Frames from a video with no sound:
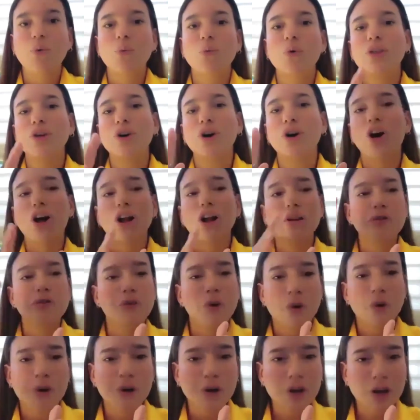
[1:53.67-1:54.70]
with all
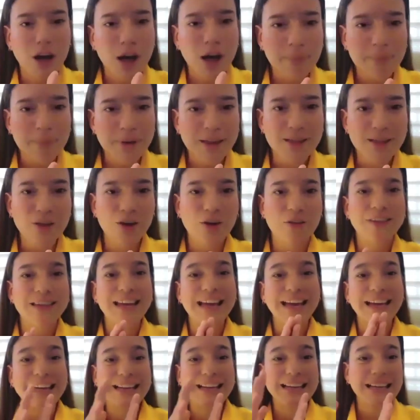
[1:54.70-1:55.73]
photocopies of
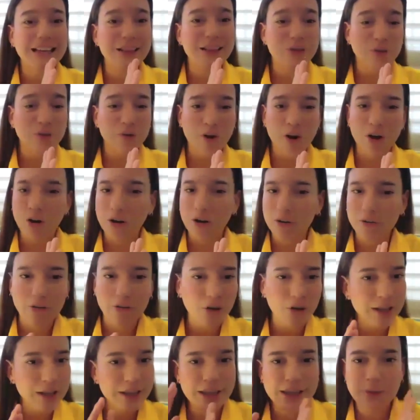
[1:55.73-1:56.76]
the I Ds or of
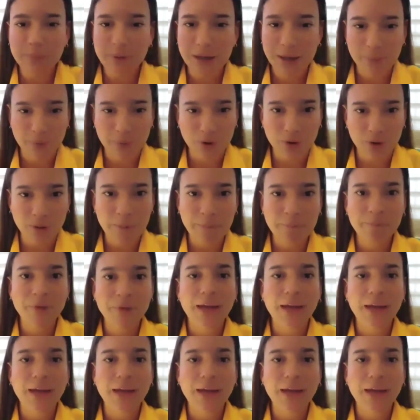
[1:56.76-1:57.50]
all these people.